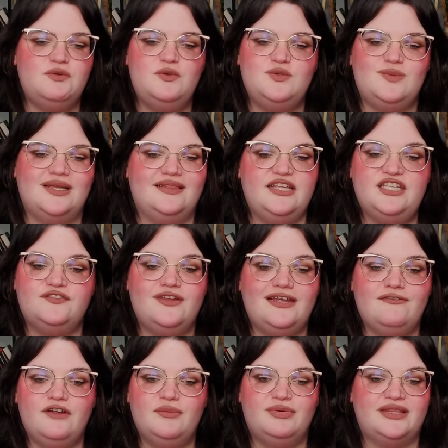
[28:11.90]
one was my least
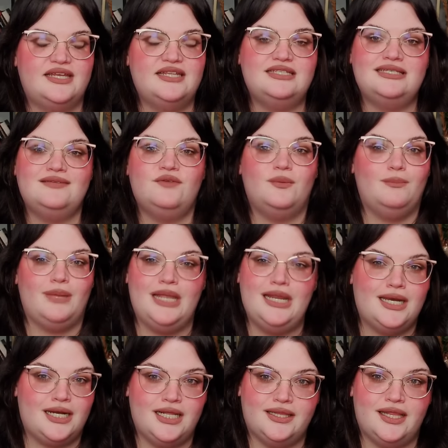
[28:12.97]
favorite, but that doesn't even
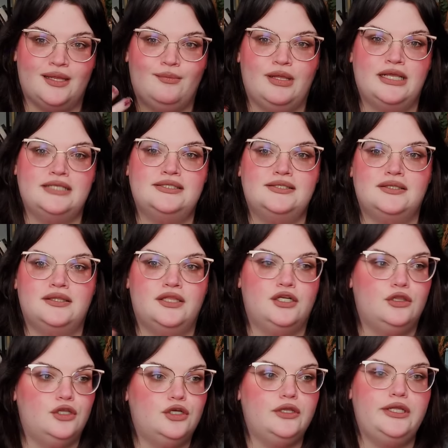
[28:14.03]
mean anything because
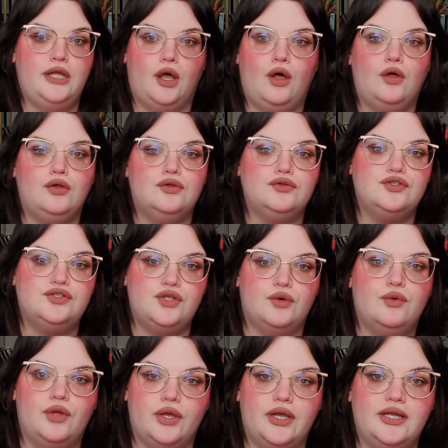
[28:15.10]
they're literally all
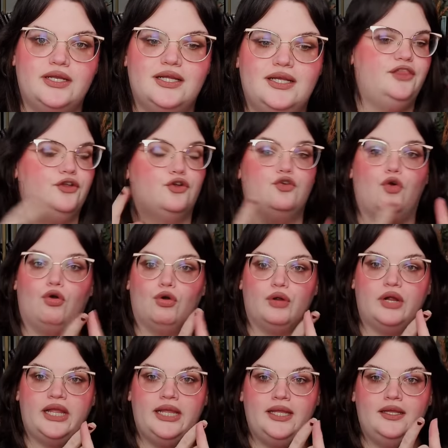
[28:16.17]
so good. They're
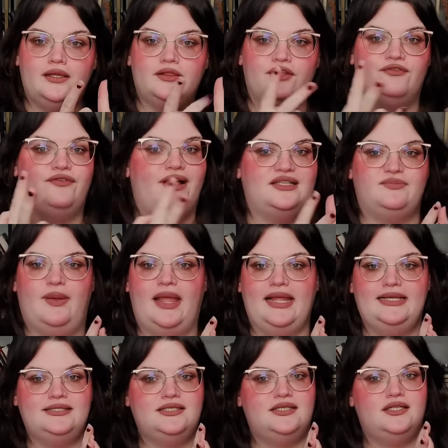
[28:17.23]
gory, they're
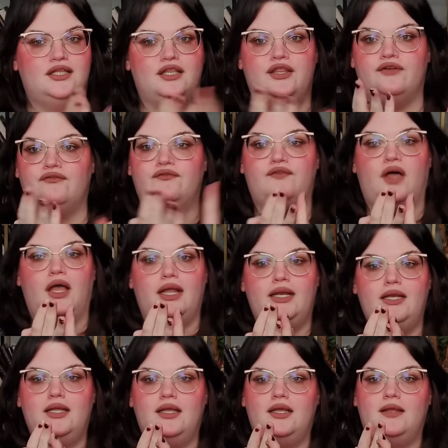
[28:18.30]
fast-paced, they're
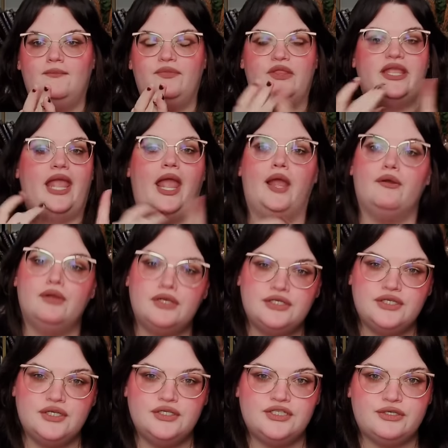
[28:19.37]
fun. The
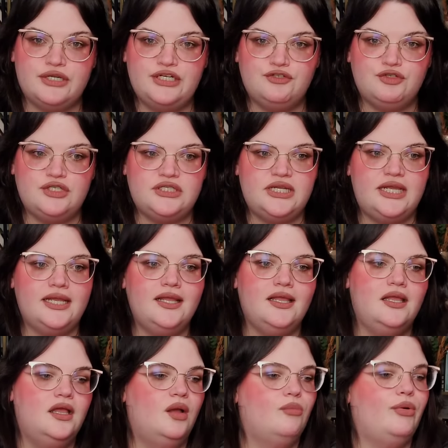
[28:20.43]
characters are interesting,
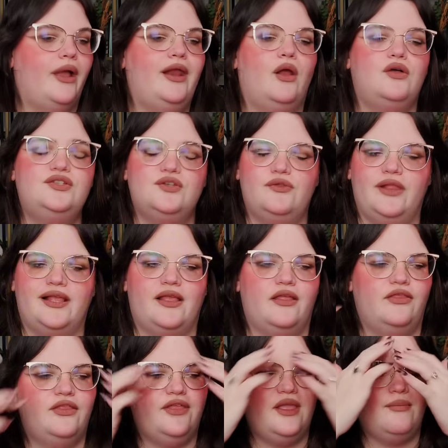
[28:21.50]
and also like
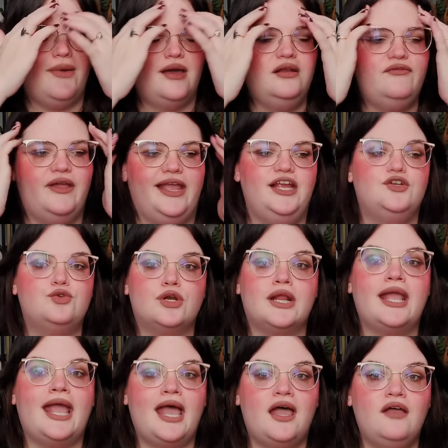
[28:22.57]
the amount of hatred I
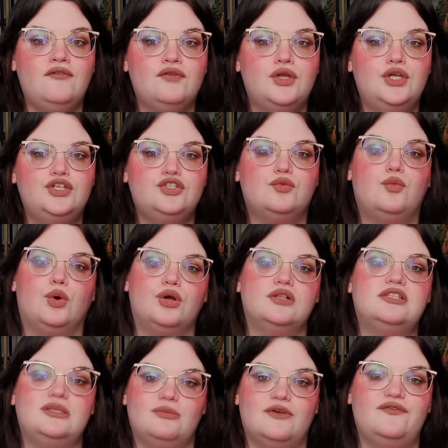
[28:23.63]
have
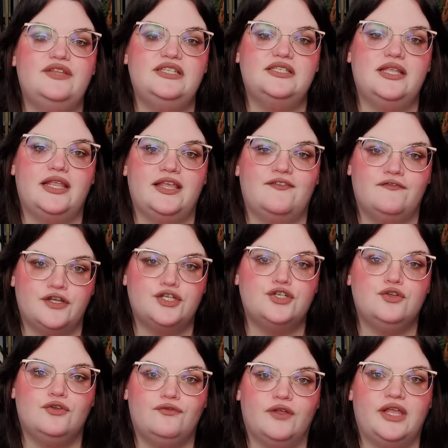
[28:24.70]
towards some of these like
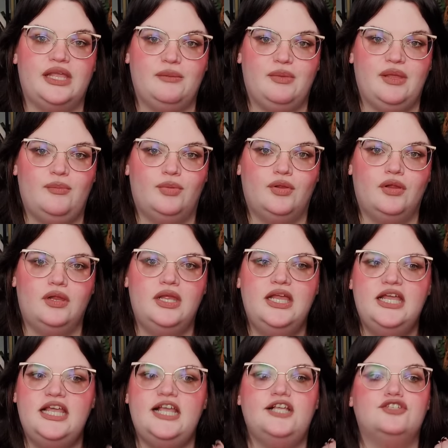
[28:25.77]
fictional fucking people
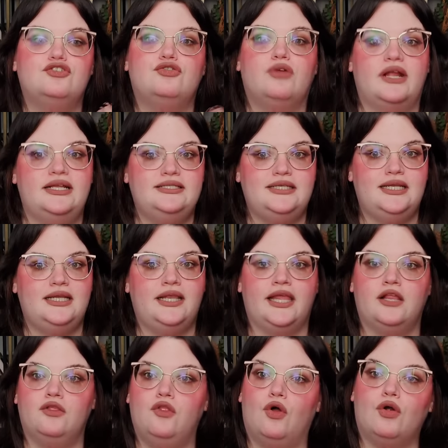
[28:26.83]
is crazy.
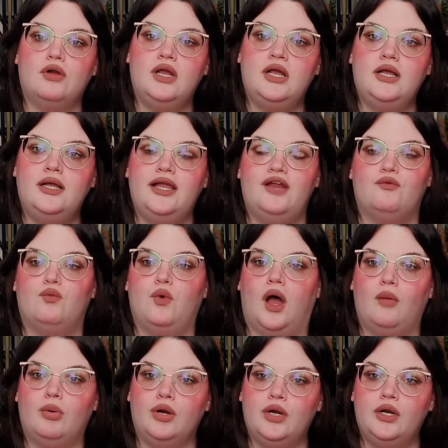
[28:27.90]
Like Laura and
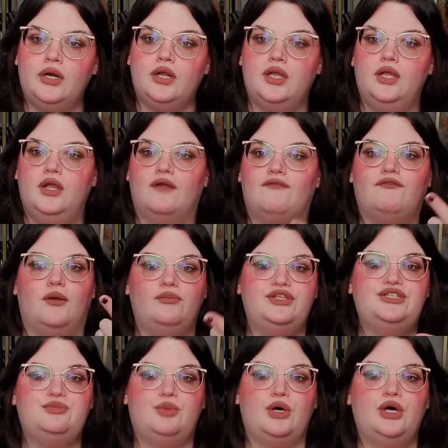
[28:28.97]
Robert from
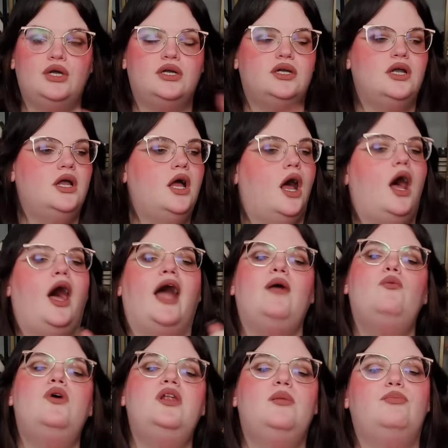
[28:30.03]
this book, I
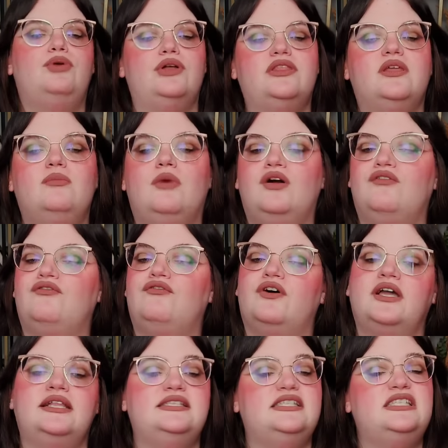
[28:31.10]
want to put them on
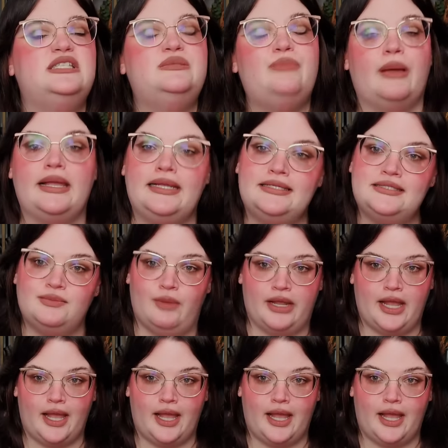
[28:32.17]
fucking spikes, my